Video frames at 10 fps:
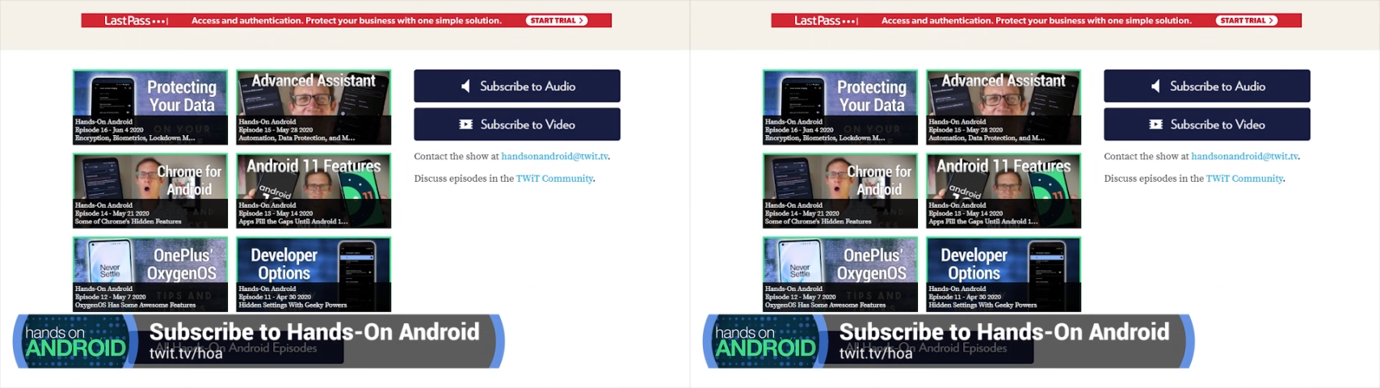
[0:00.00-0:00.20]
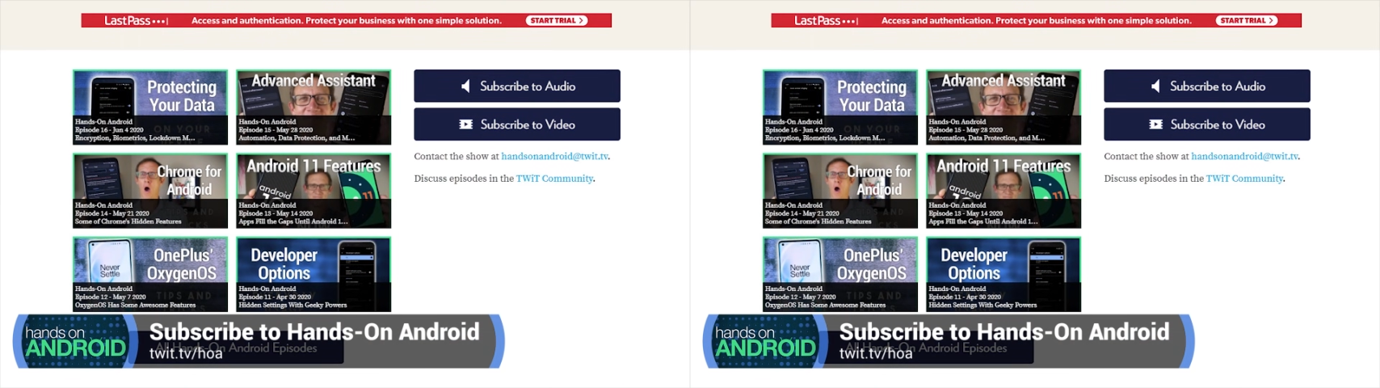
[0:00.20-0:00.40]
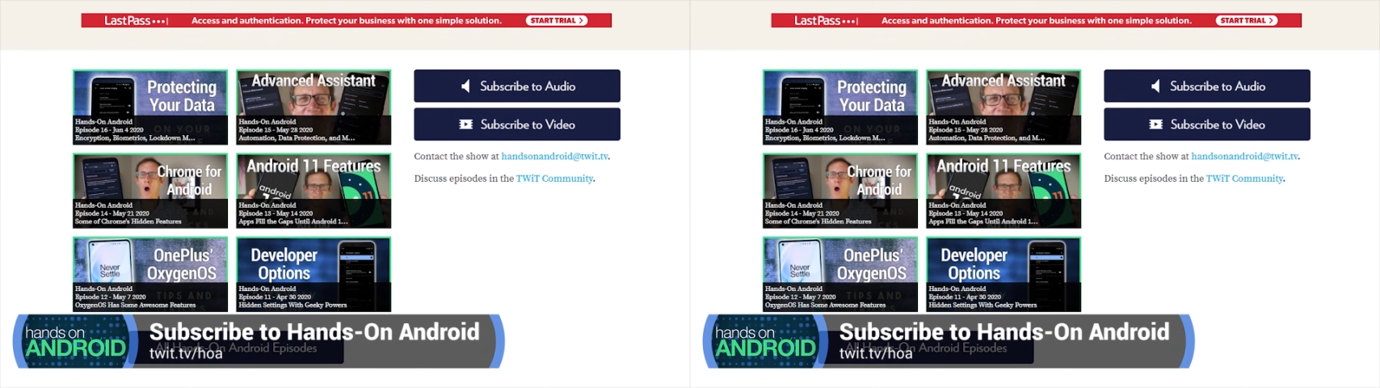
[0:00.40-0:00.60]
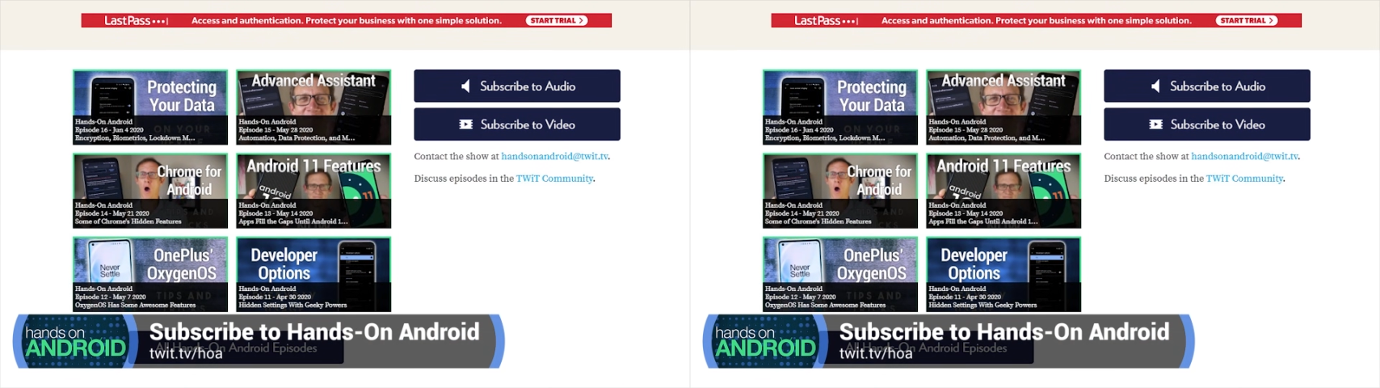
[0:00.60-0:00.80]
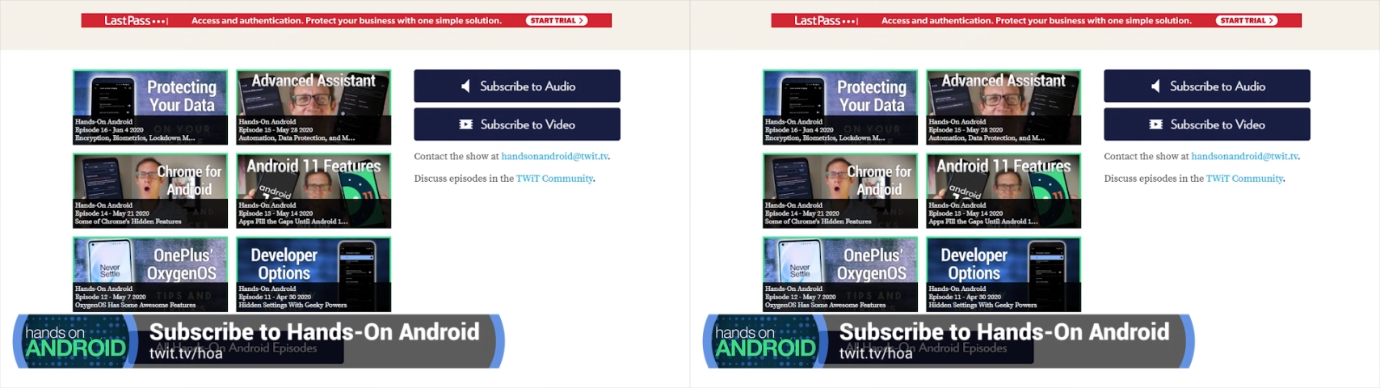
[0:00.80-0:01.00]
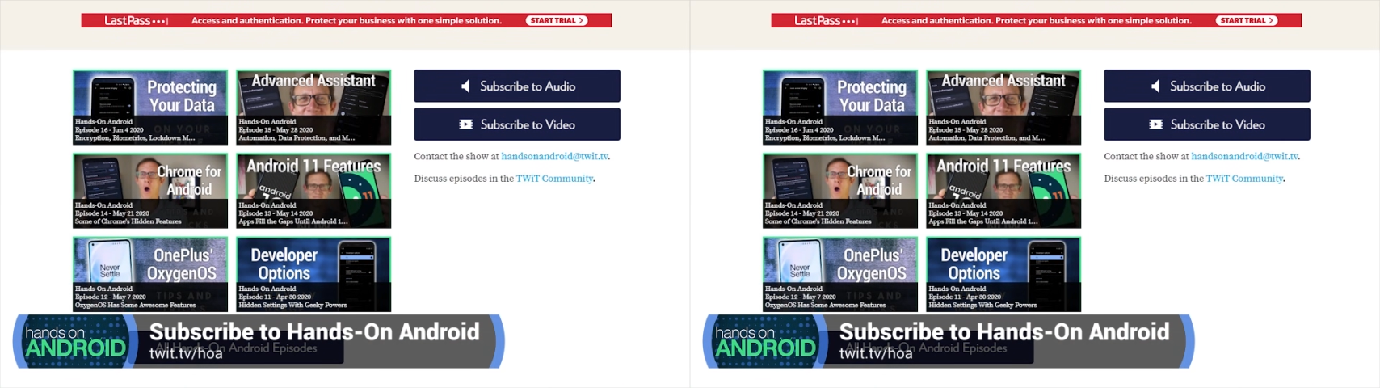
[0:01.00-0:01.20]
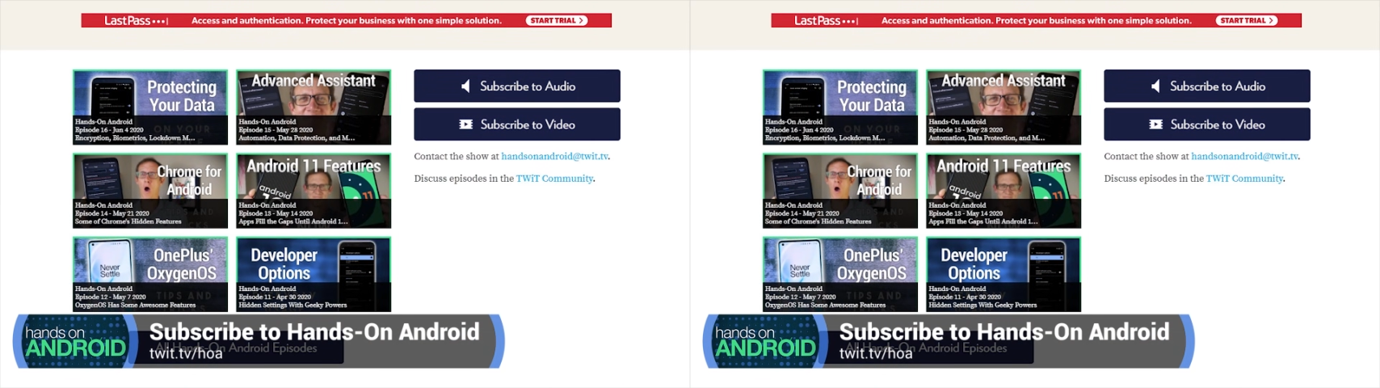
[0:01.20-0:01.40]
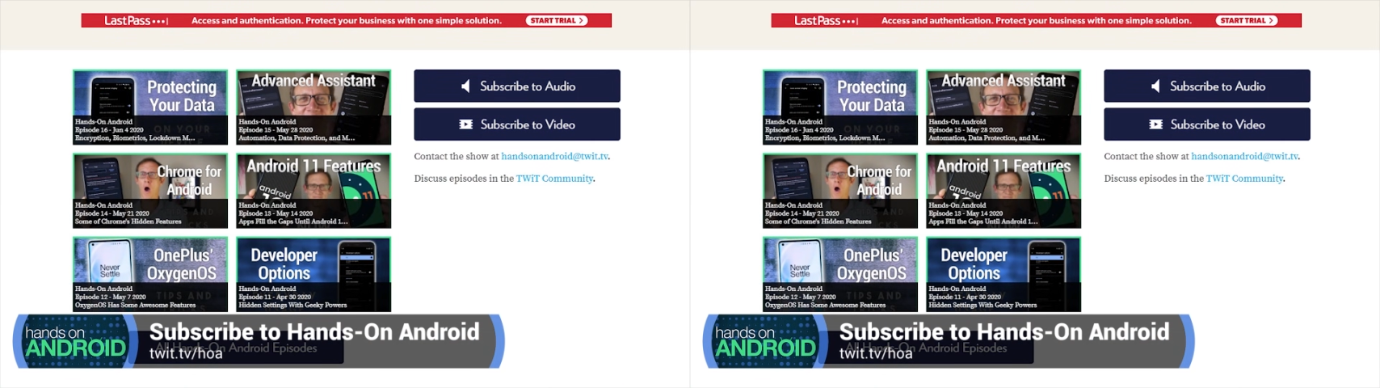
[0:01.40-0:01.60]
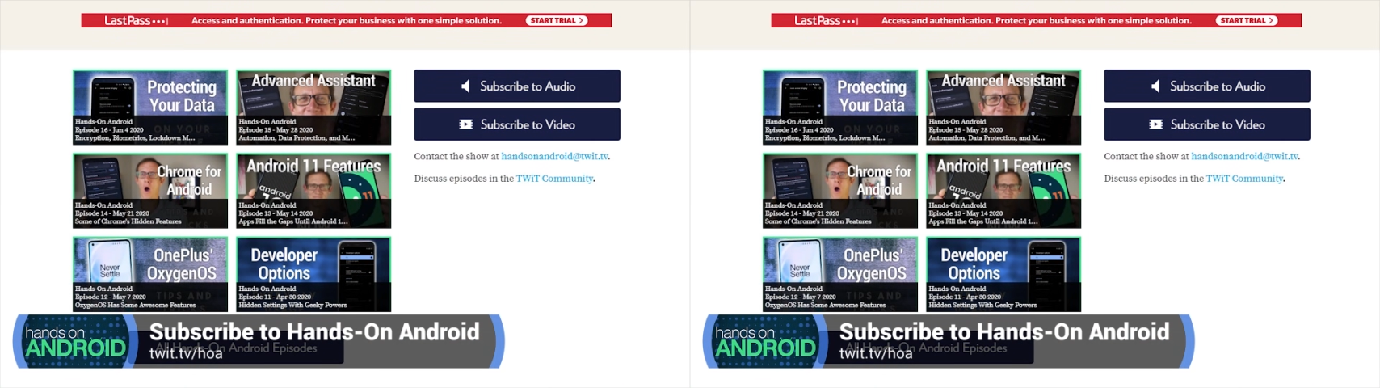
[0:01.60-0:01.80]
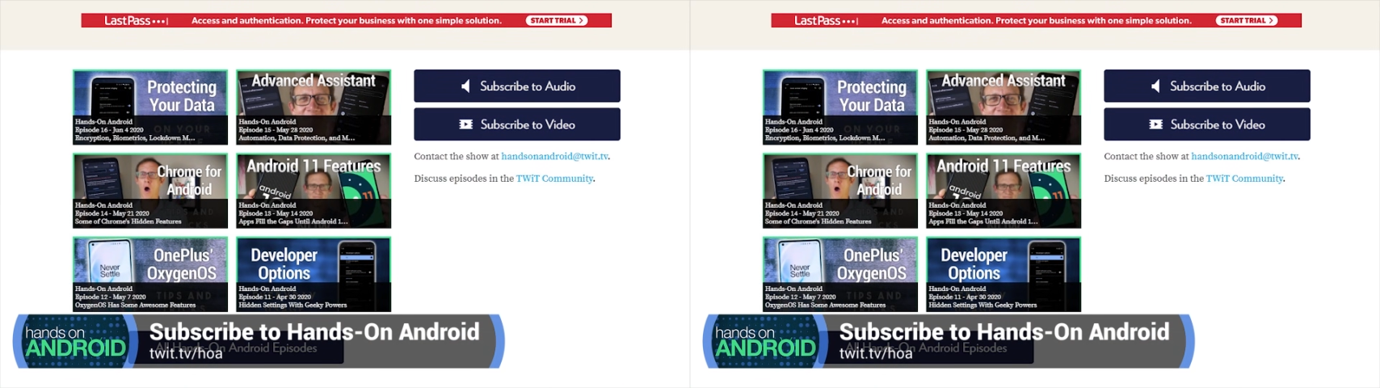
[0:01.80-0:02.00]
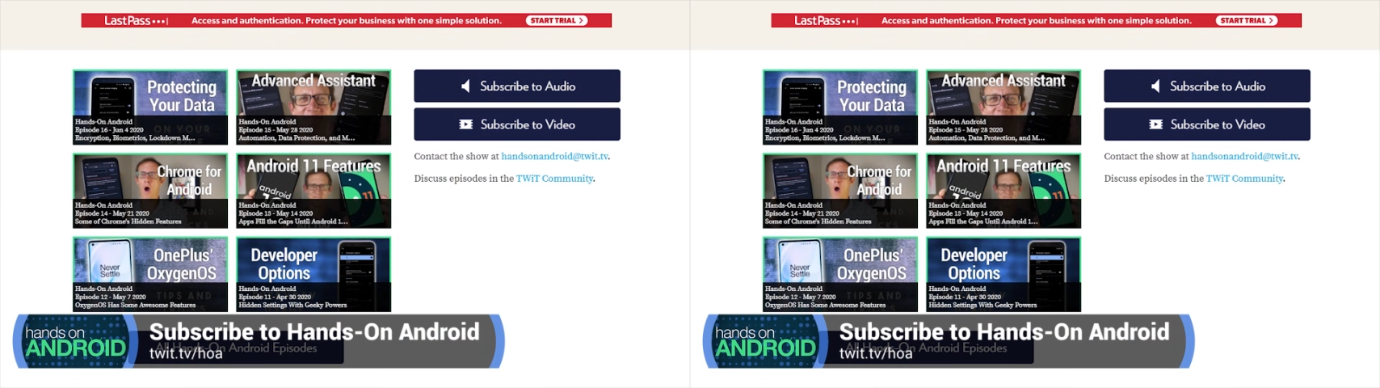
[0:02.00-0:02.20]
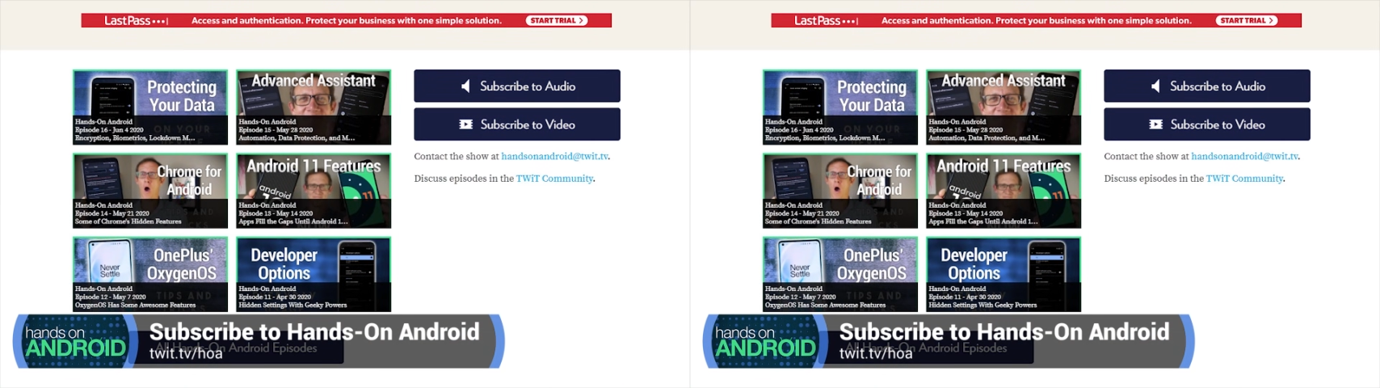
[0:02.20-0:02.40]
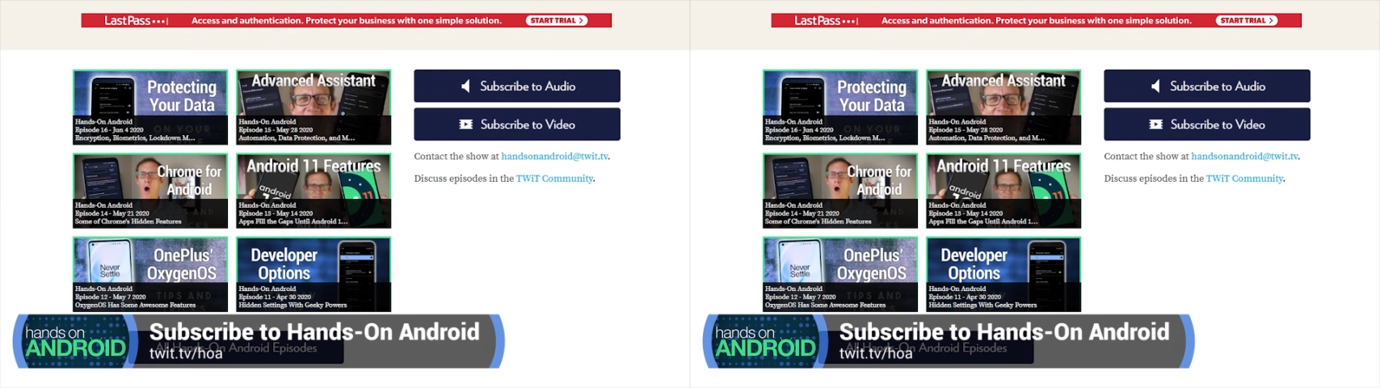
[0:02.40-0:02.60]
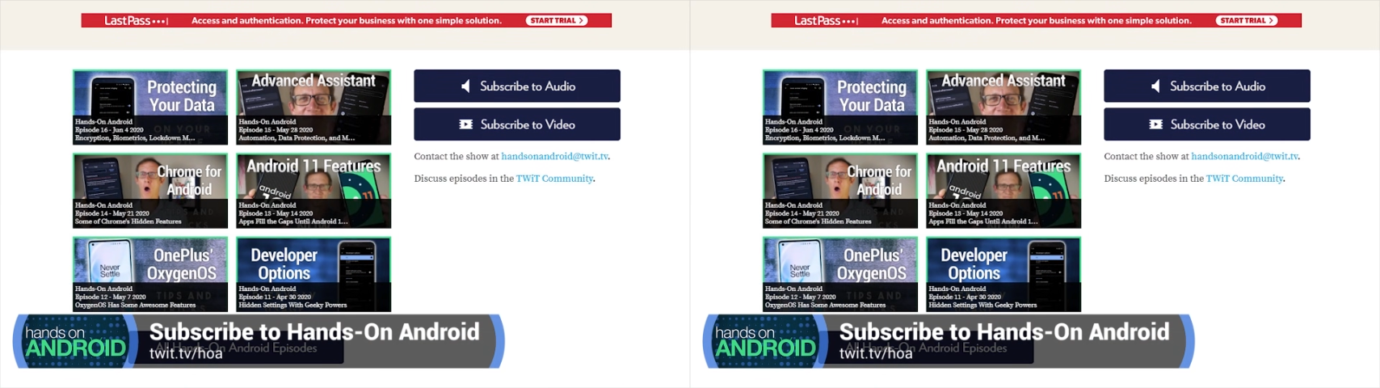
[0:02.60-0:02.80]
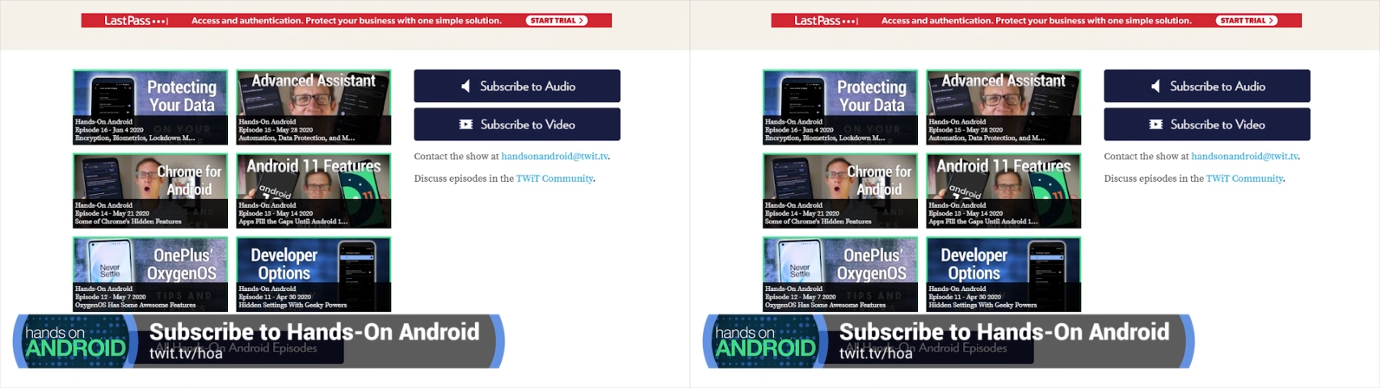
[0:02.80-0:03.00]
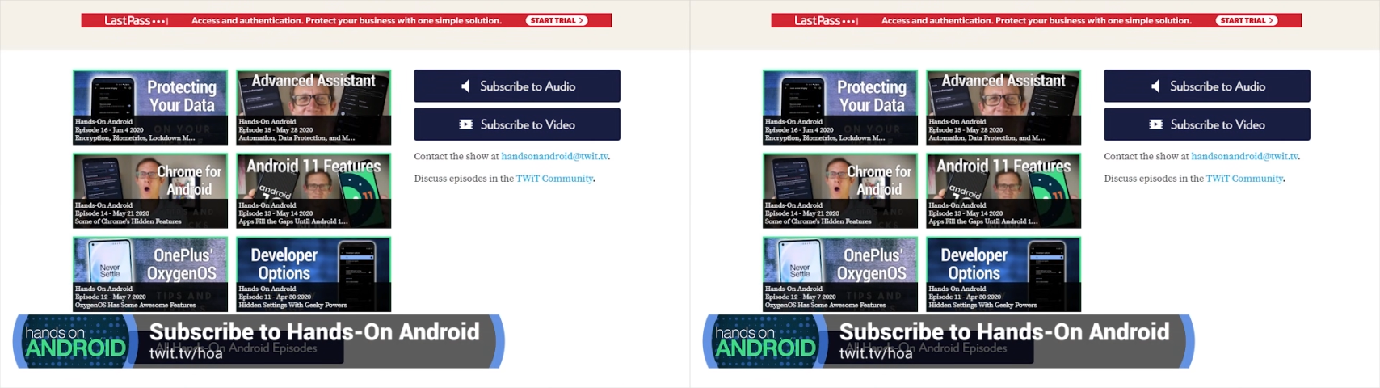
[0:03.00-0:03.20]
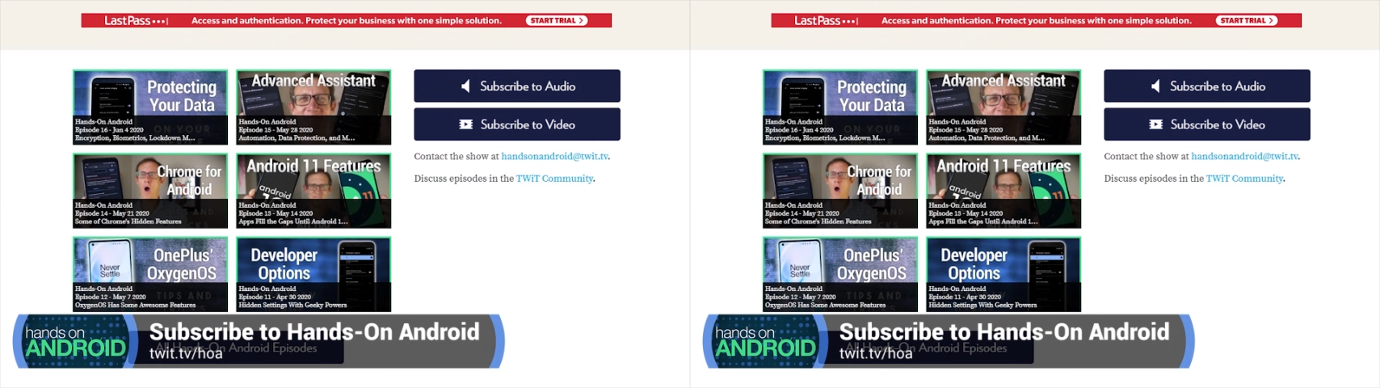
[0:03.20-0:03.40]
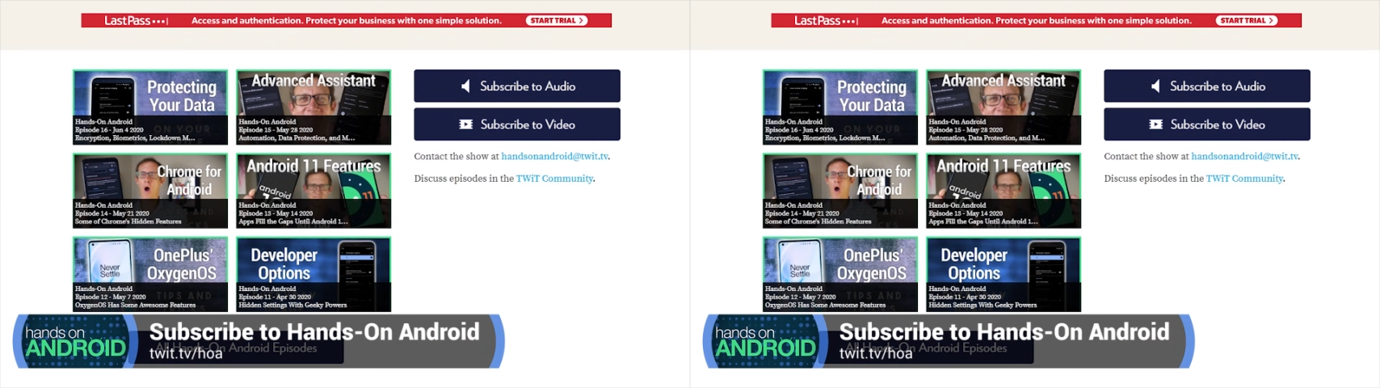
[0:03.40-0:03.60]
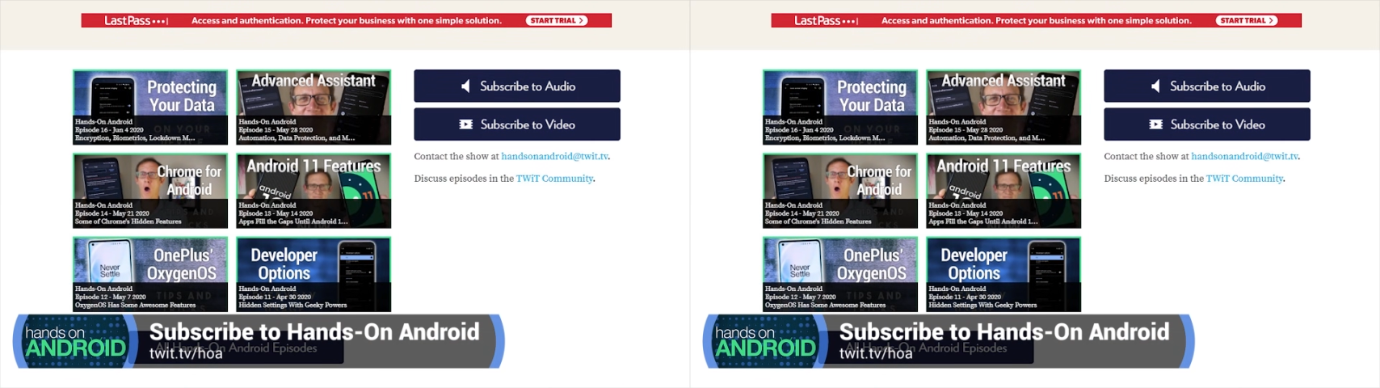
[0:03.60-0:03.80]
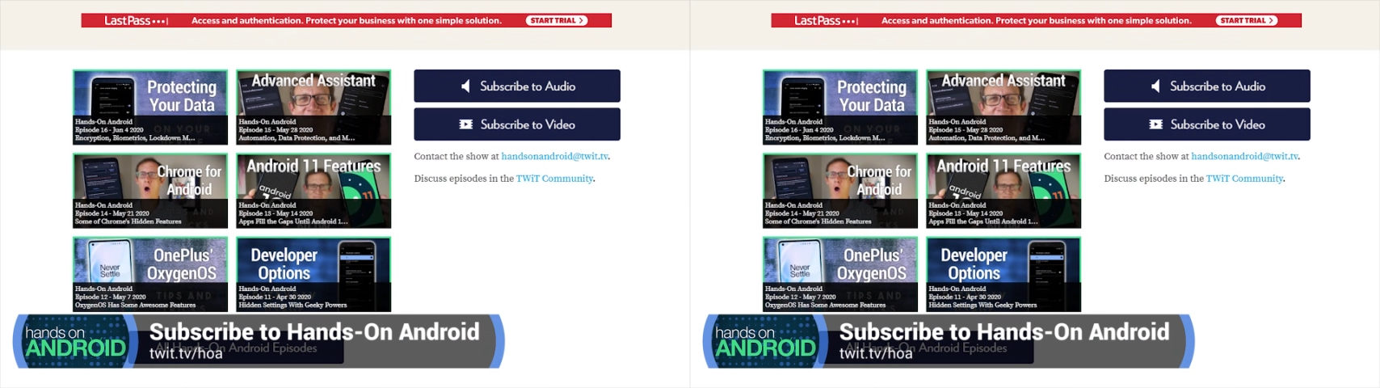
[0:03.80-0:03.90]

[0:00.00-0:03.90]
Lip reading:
No face is visible, so there are no lips to read.